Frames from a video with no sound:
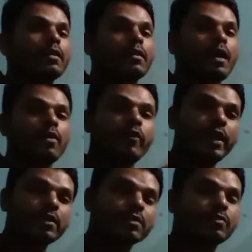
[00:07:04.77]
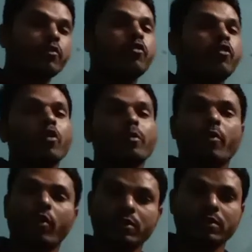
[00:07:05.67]
always 4
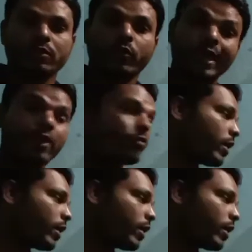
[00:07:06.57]
bonds. Why?